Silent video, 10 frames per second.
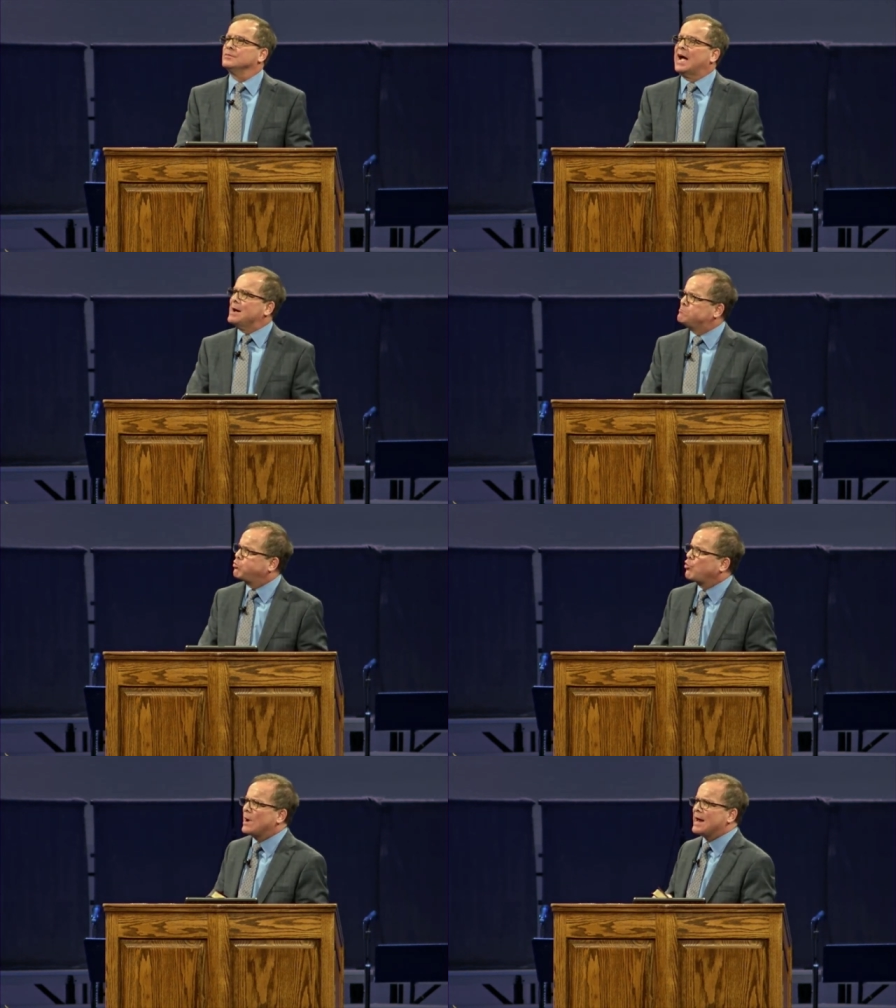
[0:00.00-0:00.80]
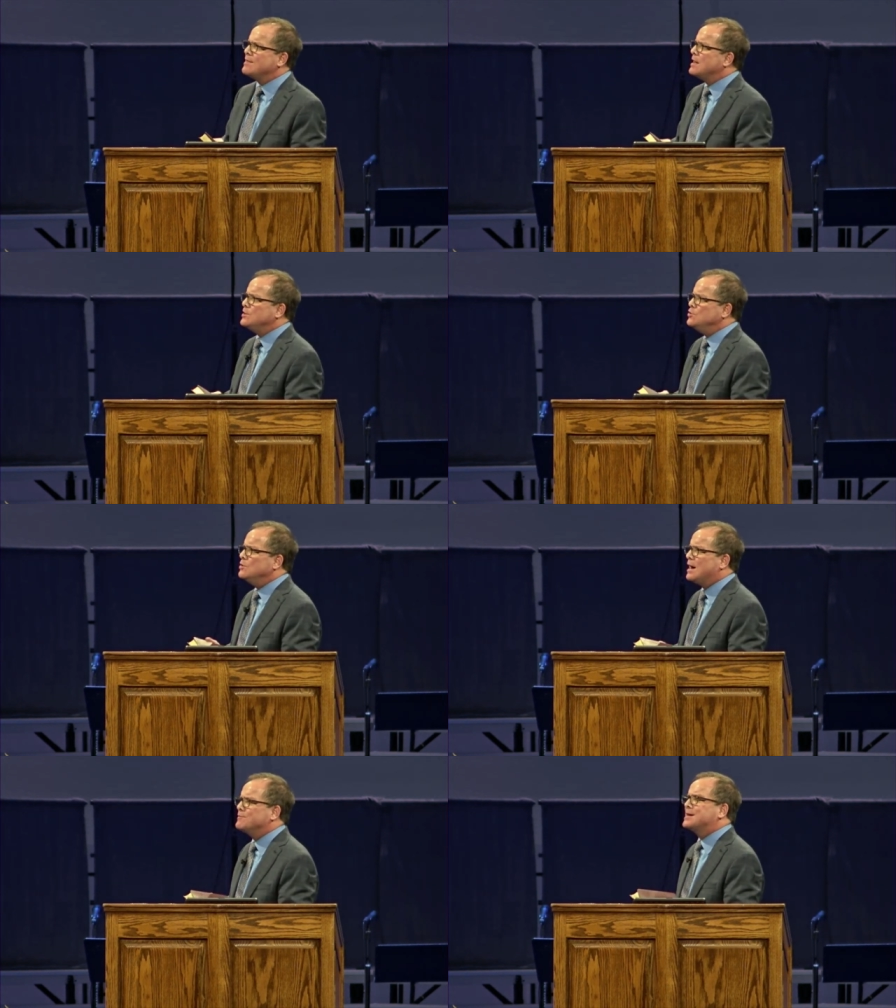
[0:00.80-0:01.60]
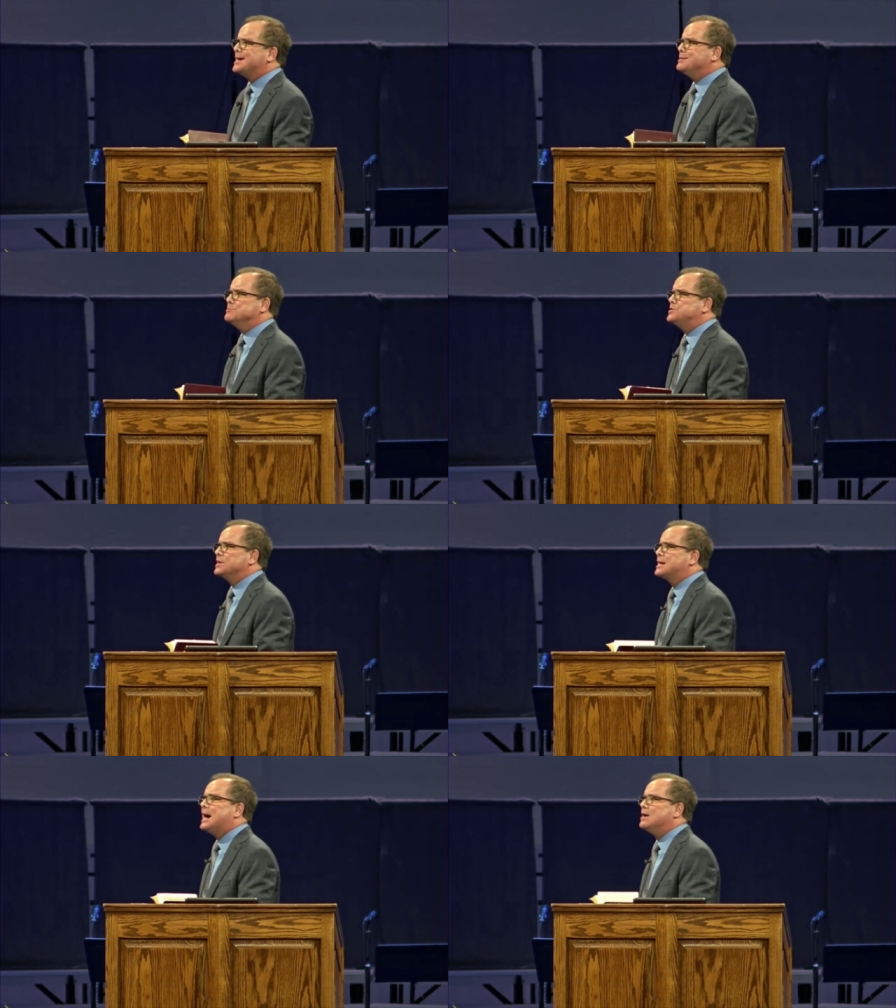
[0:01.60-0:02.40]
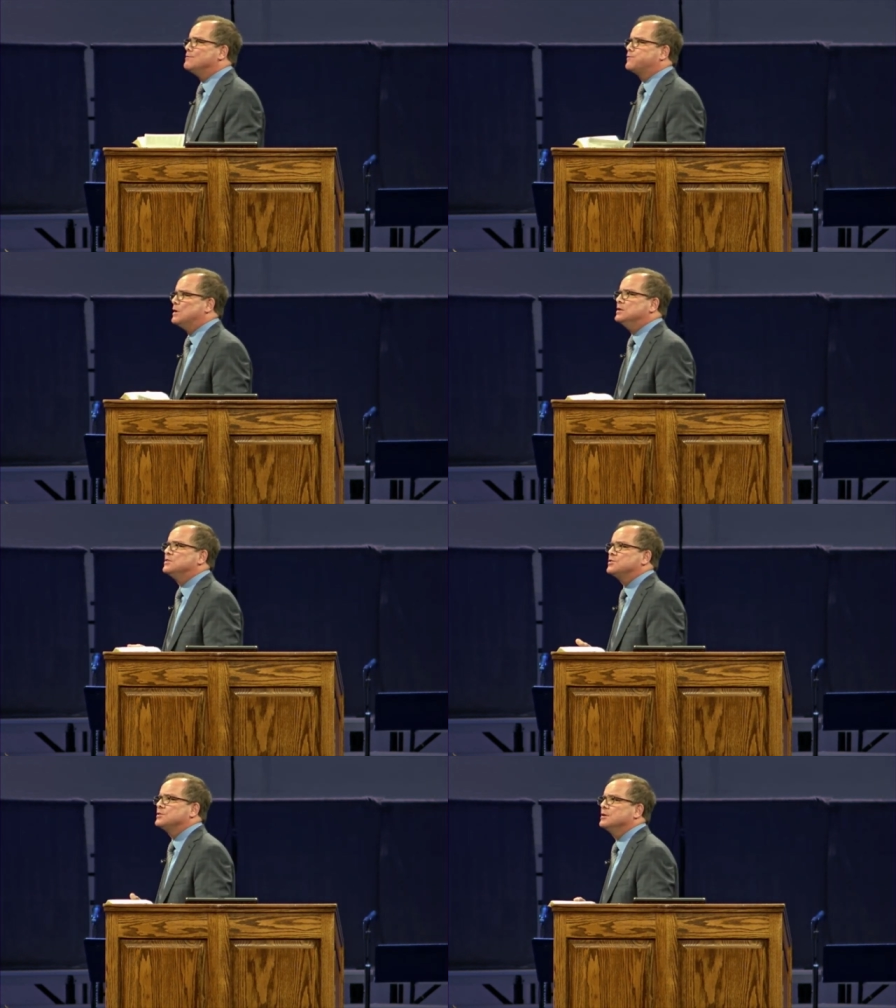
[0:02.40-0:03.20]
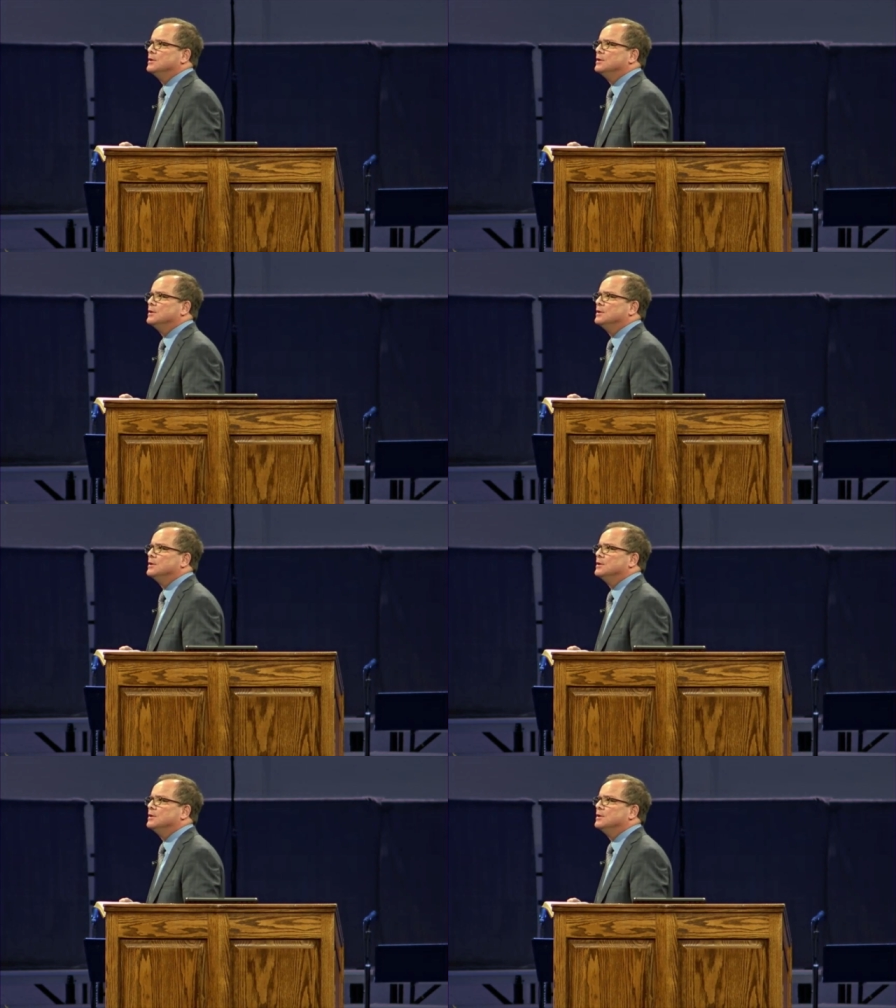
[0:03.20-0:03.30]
I pray that you have come to conference